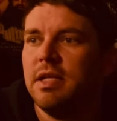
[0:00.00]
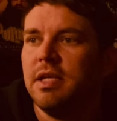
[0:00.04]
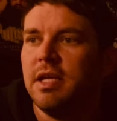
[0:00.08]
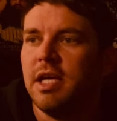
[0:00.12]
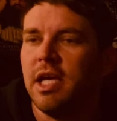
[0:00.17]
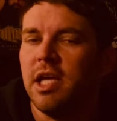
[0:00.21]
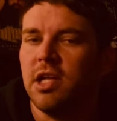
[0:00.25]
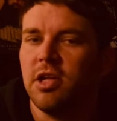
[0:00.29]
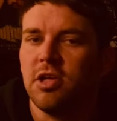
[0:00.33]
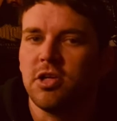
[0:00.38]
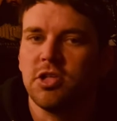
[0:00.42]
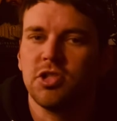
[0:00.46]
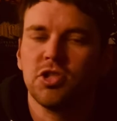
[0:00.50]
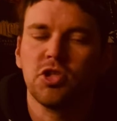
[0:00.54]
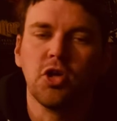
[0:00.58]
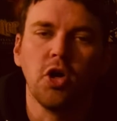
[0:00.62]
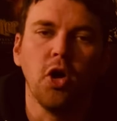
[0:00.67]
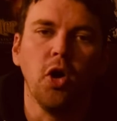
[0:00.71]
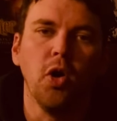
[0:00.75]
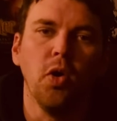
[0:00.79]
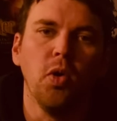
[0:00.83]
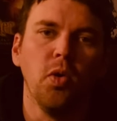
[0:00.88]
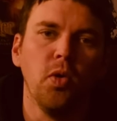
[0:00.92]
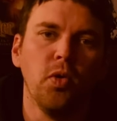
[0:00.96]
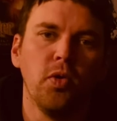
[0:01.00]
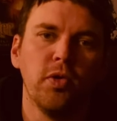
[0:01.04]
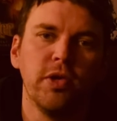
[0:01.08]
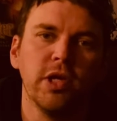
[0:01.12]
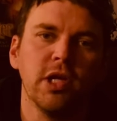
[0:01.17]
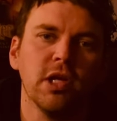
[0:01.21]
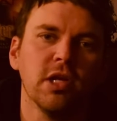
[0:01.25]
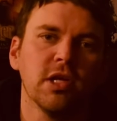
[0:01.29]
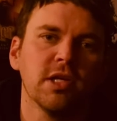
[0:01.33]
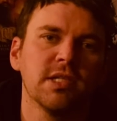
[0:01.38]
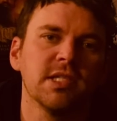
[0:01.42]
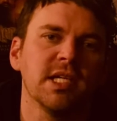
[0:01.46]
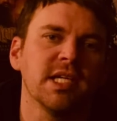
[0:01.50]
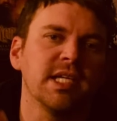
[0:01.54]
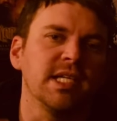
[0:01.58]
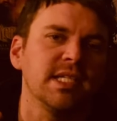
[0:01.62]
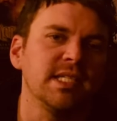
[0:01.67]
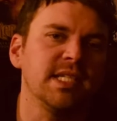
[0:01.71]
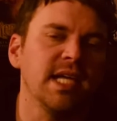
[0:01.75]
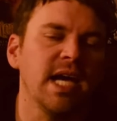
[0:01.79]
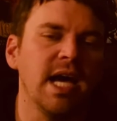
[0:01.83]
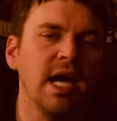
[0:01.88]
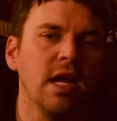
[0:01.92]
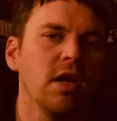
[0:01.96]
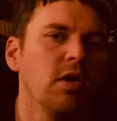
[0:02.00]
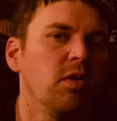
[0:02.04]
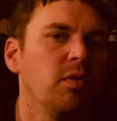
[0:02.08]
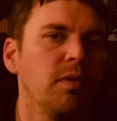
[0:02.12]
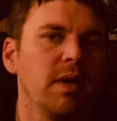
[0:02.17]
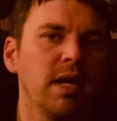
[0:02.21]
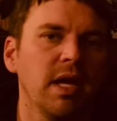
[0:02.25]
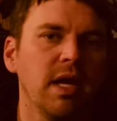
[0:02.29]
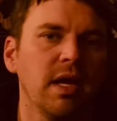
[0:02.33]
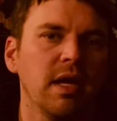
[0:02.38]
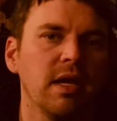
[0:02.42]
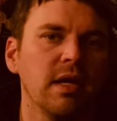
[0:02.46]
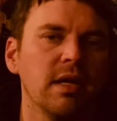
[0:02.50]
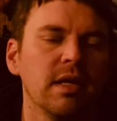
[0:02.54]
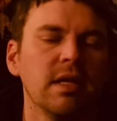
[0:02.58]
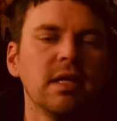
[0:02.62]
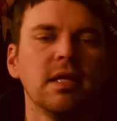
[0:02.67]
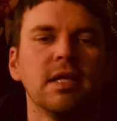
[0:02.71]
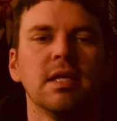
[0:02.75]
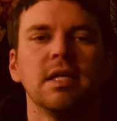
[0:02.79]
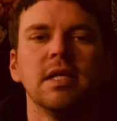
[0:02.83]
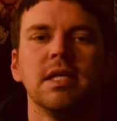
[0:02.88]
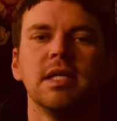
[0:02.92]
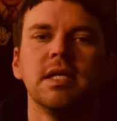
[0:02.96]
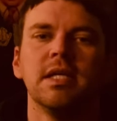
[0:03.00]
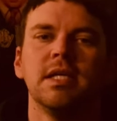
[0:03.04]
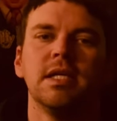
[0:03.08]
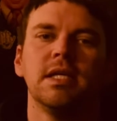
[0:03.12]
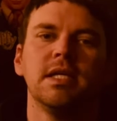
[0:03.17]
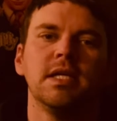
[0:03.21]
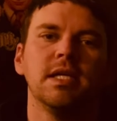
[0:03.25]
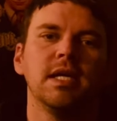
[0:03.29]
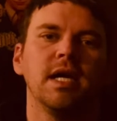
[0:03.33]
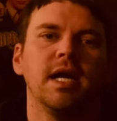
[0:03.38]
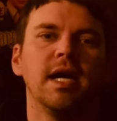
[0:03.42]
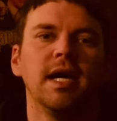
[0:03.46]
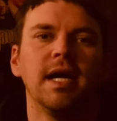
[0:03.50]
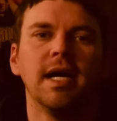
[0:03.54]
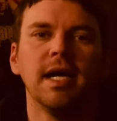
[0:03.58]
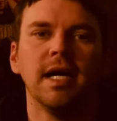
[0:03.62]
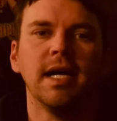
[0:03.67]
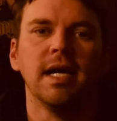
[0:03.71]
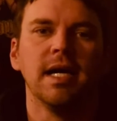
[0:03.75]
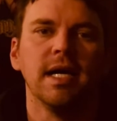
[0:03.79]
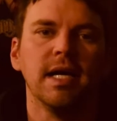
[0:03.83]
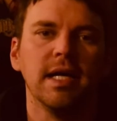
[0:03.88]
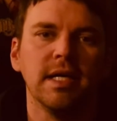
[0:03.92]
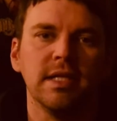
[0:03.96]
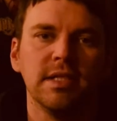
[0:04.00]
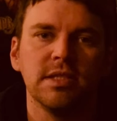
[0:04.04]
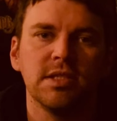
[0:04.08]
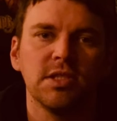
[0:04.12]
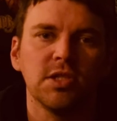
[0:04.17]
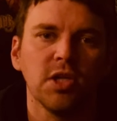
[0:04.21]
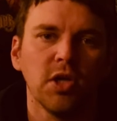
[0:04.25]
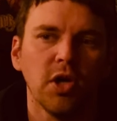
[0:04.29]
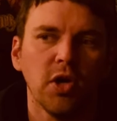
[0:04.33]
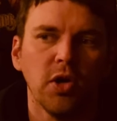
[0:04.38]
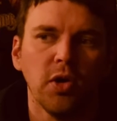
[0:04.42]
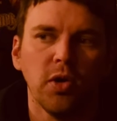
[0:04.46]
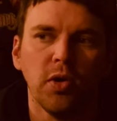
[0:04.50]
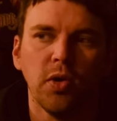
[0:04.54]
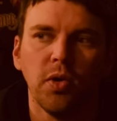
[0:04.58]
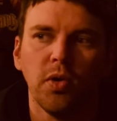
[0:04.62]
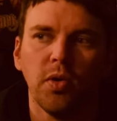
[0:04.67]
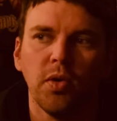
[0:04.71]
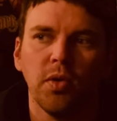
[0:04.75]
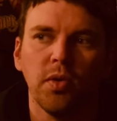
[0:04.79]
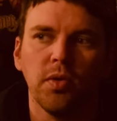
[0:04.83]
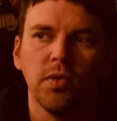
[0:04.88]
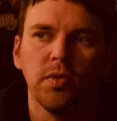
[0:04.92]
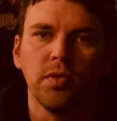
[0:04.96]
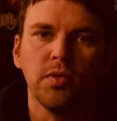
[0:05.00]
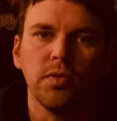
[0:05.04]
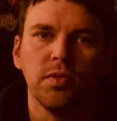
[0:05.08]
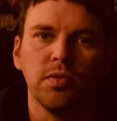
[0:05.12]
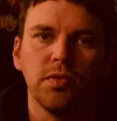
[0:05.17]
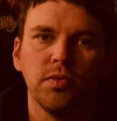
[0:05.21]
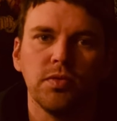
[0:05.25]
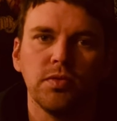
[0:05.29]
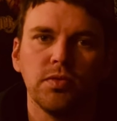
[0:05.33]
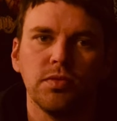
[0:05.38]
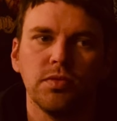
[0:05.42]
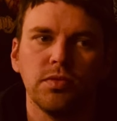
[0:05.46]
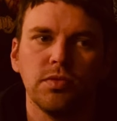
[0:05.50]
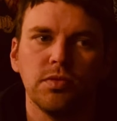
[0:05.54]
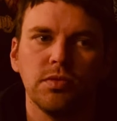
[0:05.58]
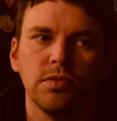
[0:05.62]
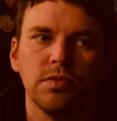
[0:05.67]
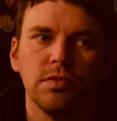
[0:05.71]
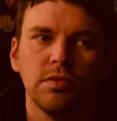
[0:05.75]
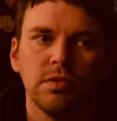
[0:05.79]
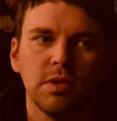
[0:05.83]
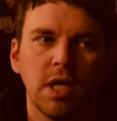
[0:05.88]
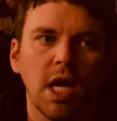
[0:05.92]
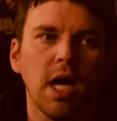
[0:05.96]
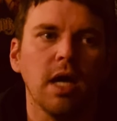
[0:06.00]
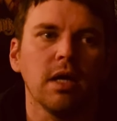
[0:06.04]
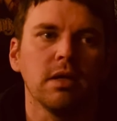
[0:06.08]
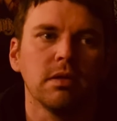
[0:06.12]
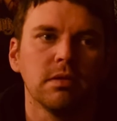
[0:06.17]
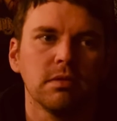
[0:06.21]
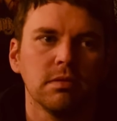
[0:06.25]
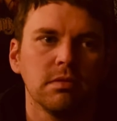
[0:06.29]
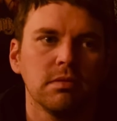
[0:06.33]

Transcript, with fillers: It looks cold. It looks like it's Halloween. Uh, so, yeah.